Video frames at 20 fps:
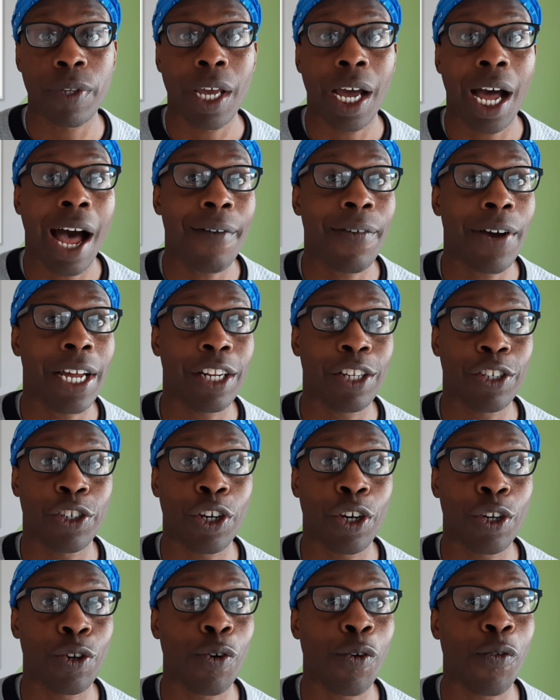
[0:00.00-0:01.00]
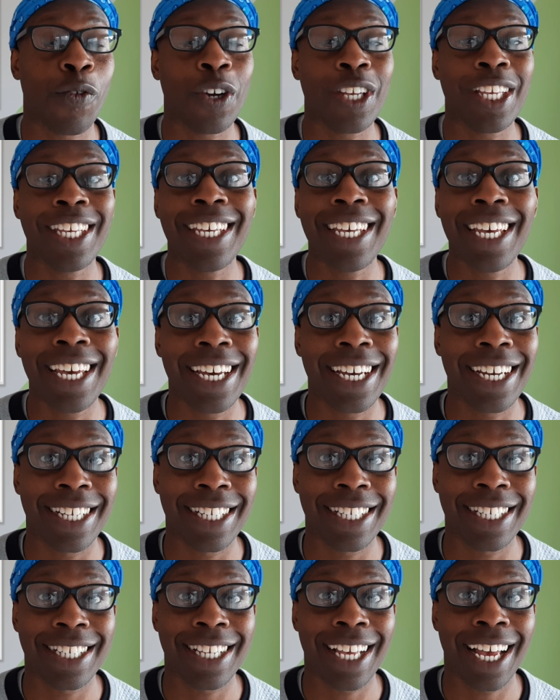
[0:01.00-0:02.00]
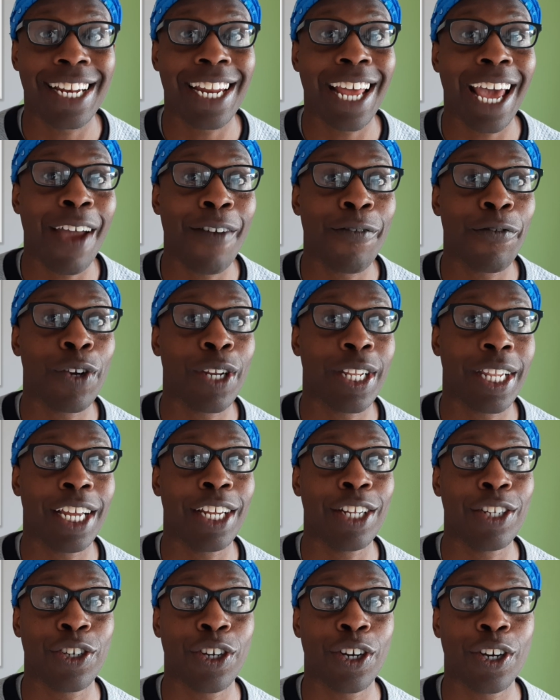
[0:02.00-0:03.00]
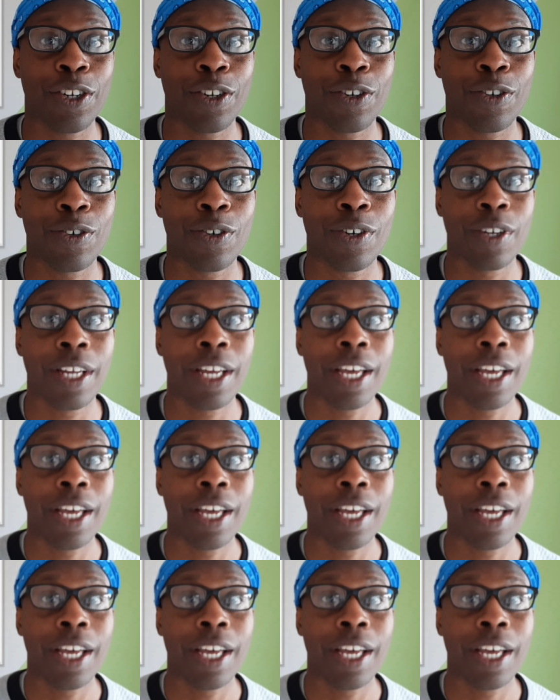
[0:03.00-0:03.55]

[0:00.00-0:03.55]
I've had a journal for years, an everyday journal.